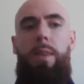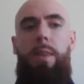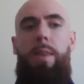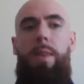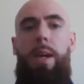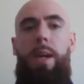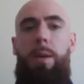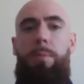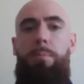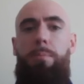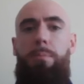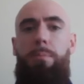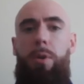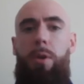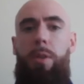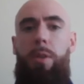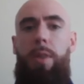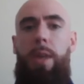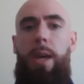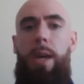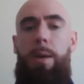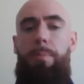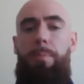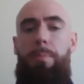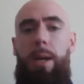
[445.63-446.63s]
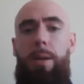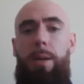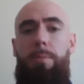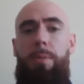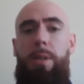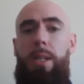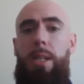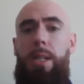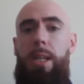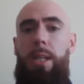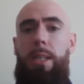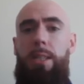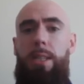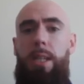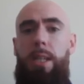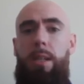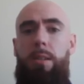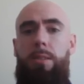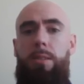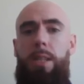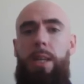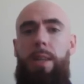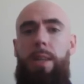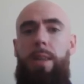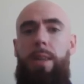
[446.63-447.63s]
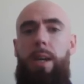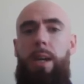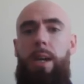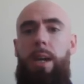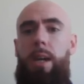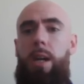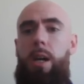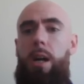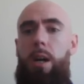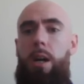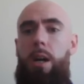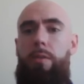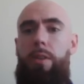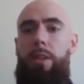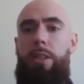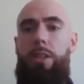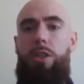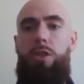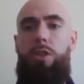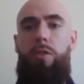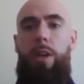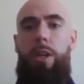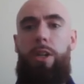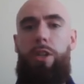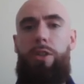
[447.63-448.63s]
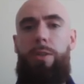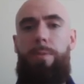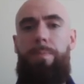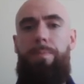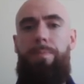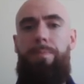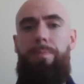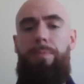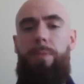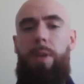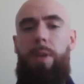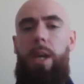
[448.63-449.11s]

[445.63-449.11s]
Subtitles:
they input their payment details and their car registration.